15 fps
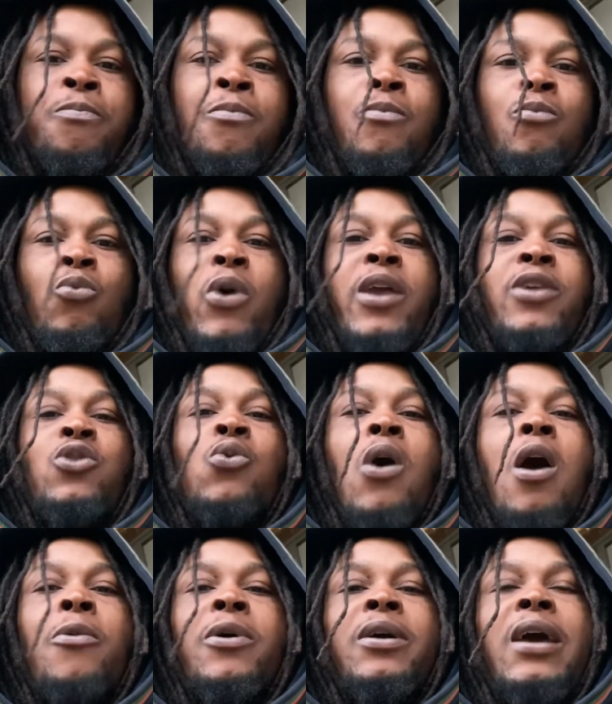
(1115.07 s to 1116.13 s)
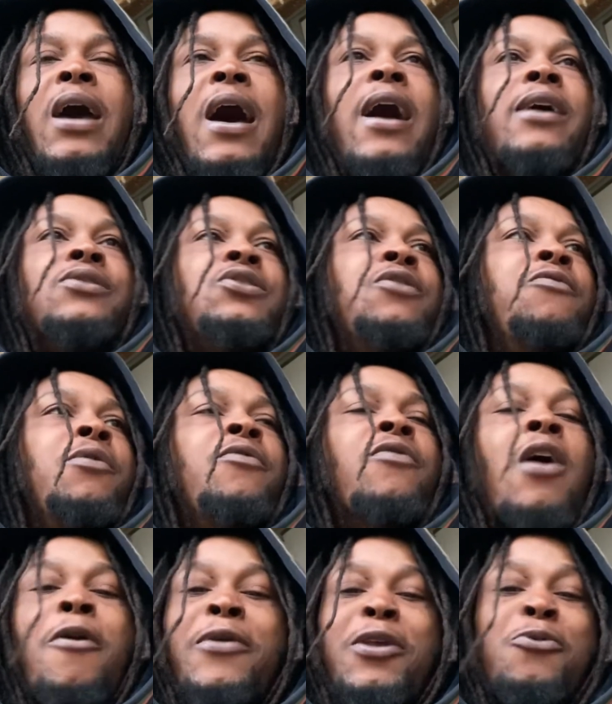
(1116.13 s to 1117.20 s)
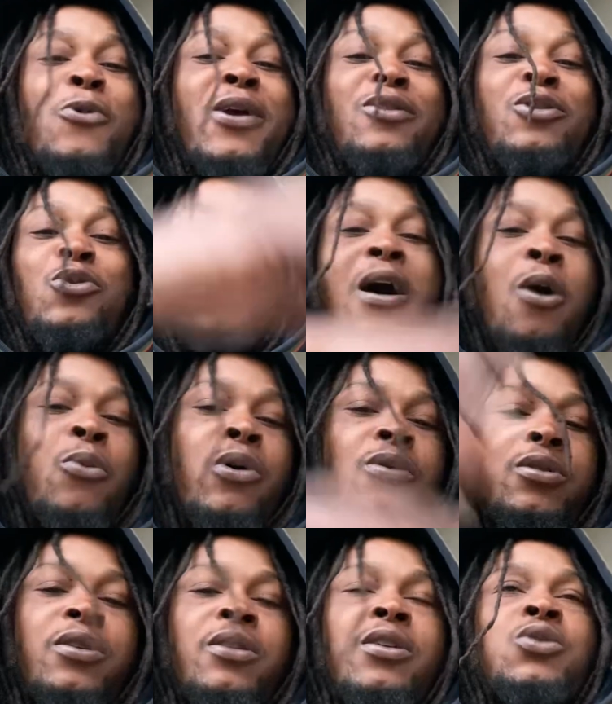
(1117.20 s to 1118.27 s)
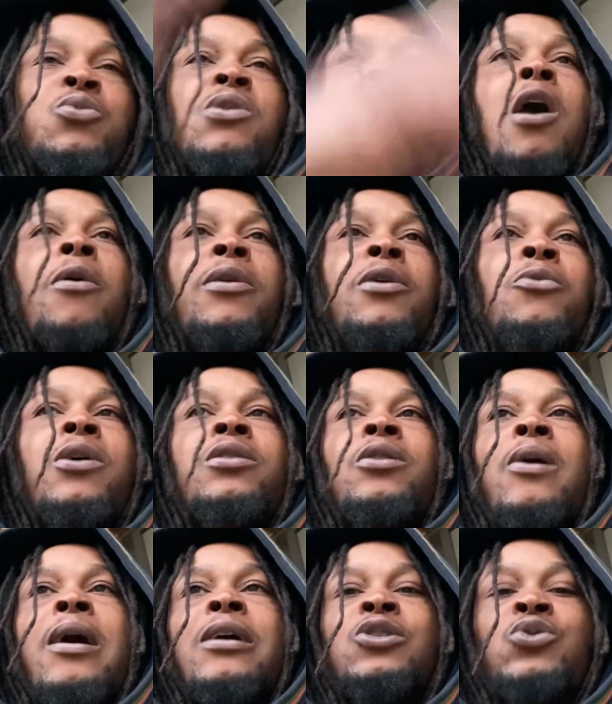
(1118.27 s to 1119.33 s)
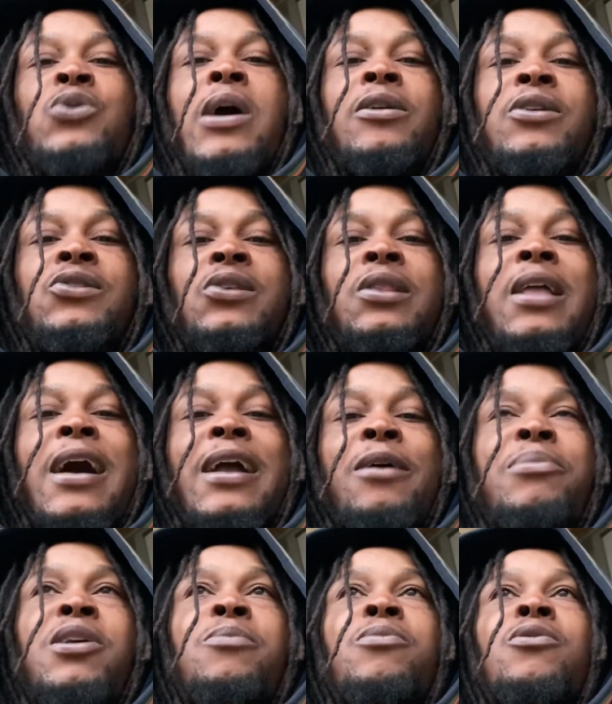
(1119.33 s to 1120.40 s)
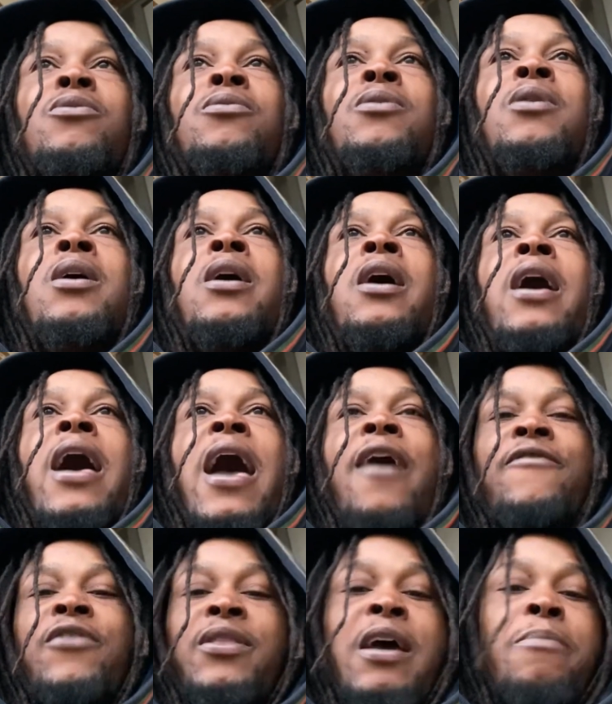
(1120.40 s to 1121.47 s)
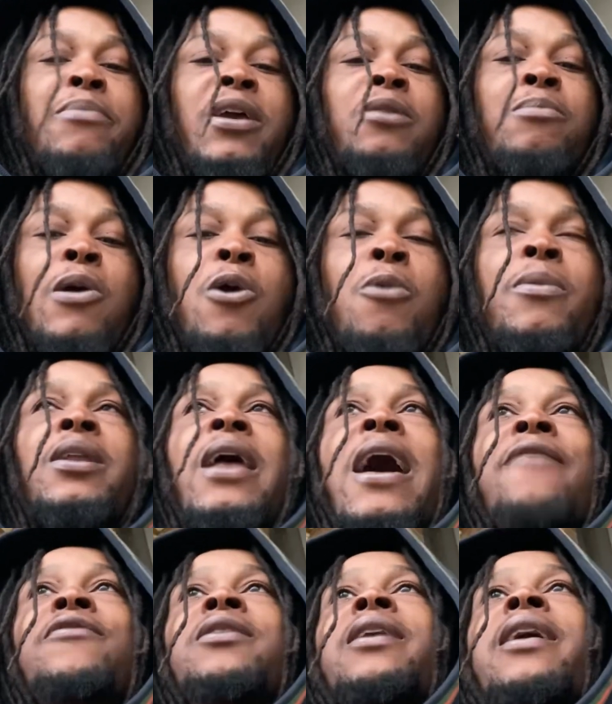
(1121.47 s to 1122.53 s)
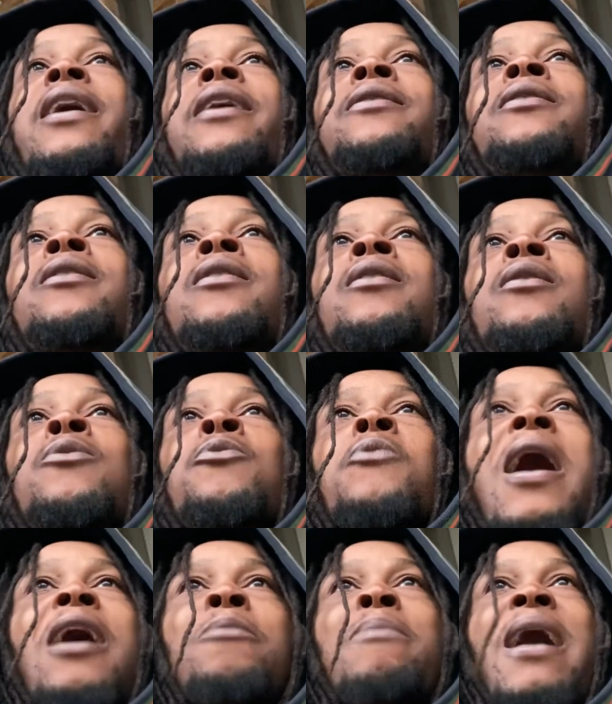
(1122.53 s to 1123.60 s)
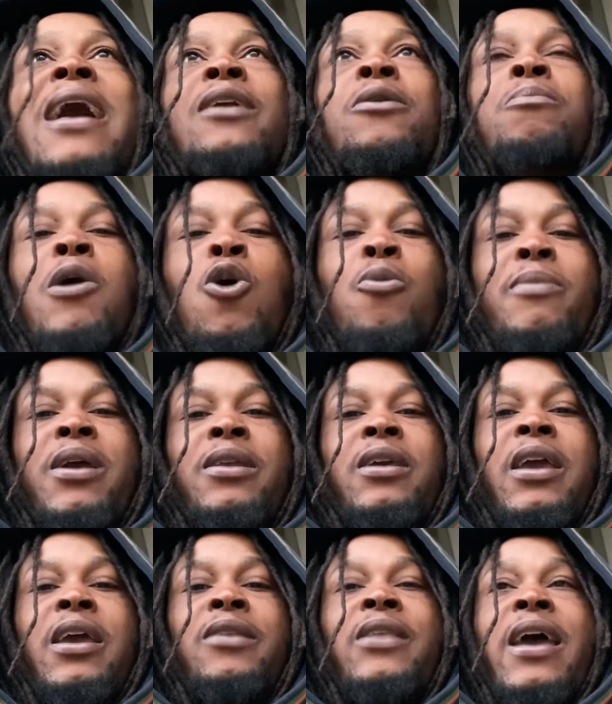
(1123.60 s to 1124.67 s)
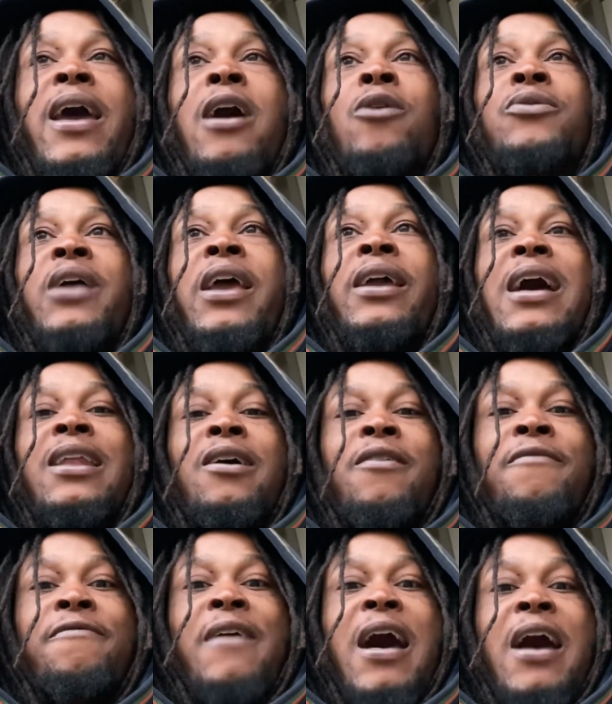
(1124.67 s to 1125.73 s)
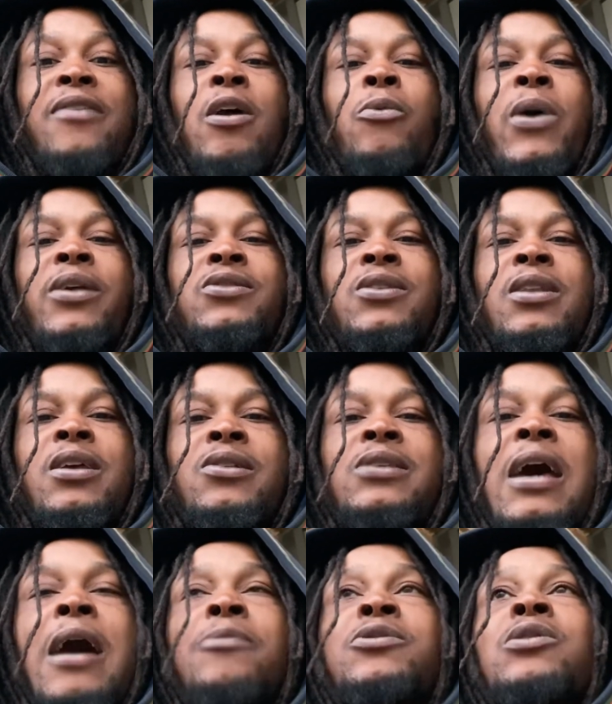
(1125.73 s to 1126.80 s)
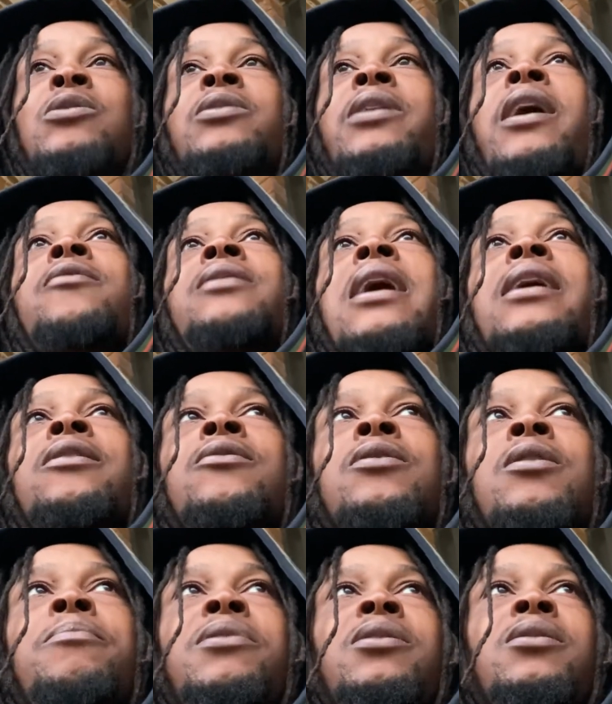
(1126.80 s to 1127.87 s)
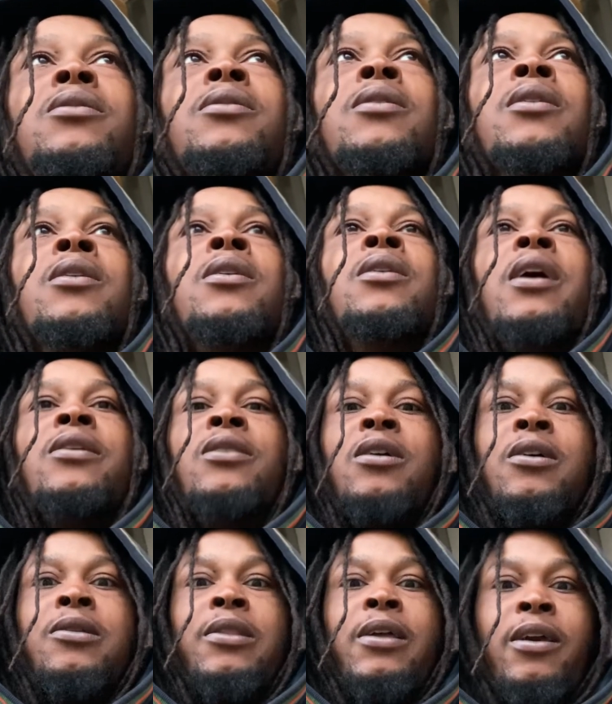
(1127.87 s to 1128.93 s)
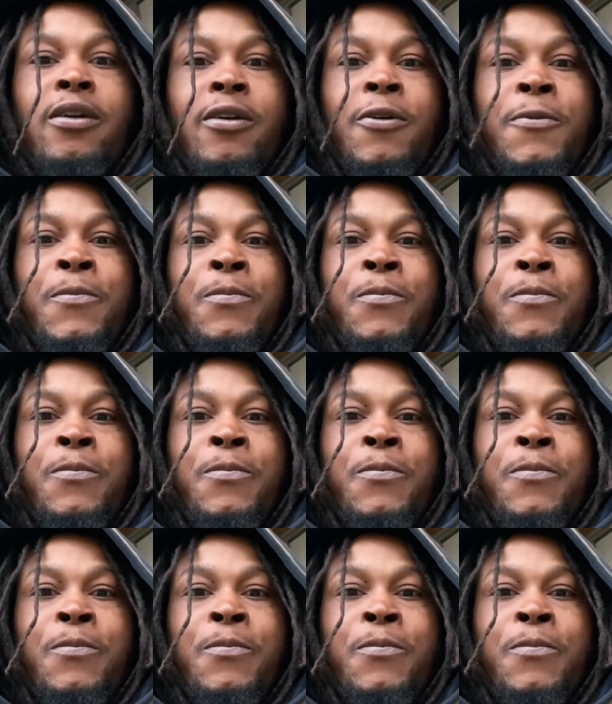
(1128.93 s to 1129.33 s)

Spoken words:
where you are with God. See, we've already went through our wilderness. We already went through our drought. It's a lot of people having that big moment, having that rock bottom moment, and now they got to find their way to the top. So they're not going to be in the clear